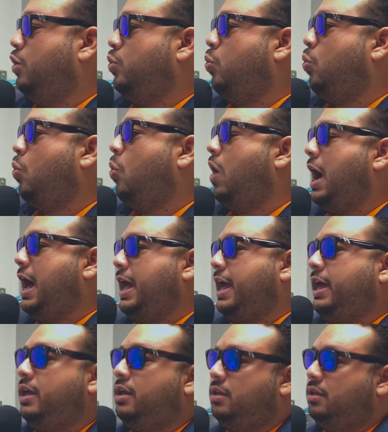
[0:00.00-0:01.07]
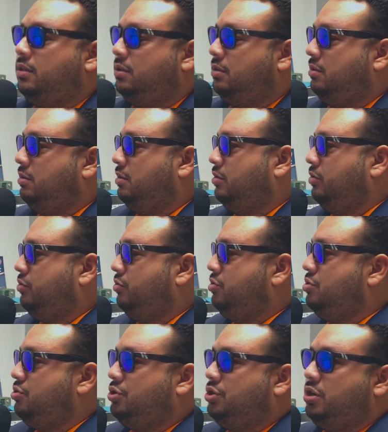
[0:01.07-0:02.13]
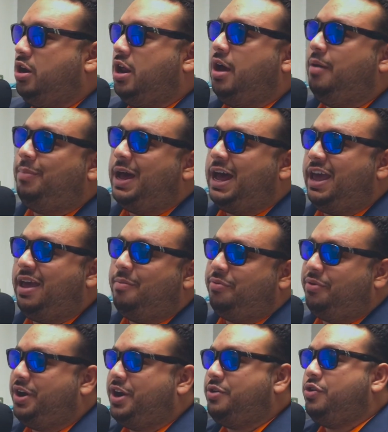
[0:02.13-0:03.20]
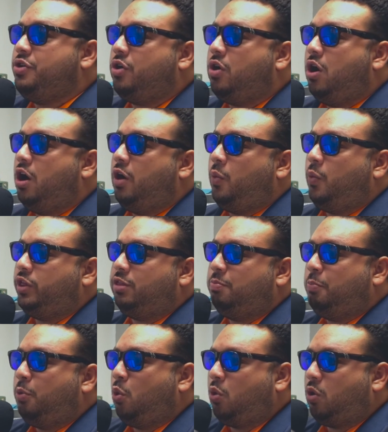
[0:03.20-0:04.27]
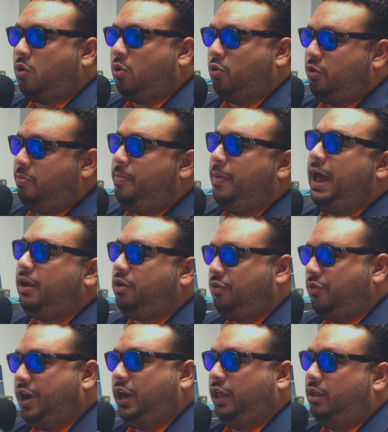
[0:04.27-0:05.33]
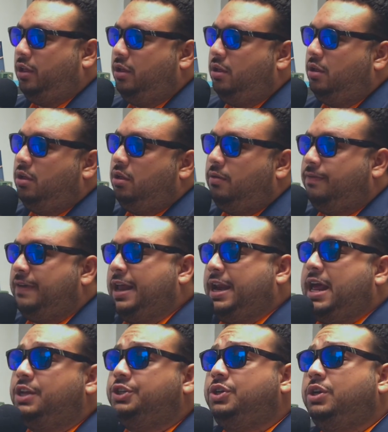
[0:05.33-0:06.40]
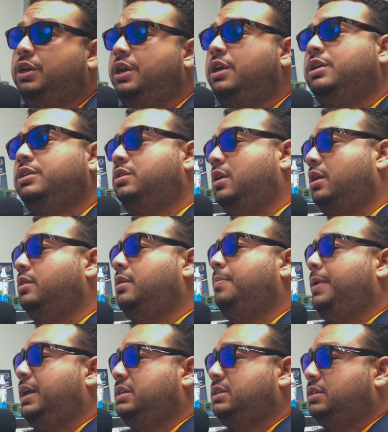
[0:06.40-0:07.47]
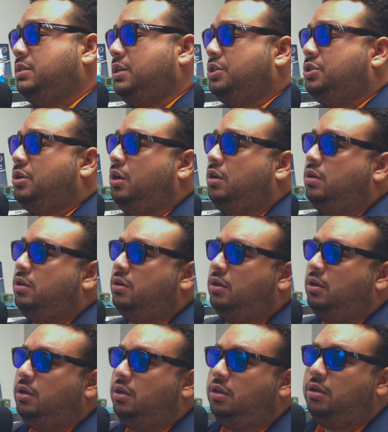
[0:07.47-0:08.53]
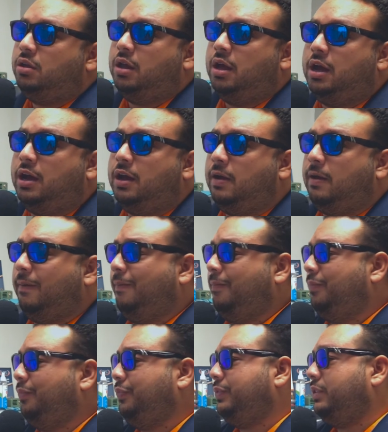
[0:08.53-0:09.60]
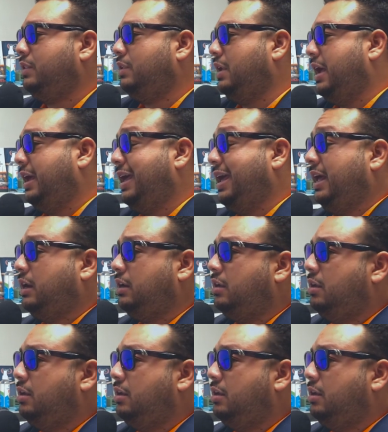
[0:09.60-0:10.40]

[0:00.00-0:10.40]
why you should not buy a brand new car with poor or bad credit. Financially, it's not the best decision. Again,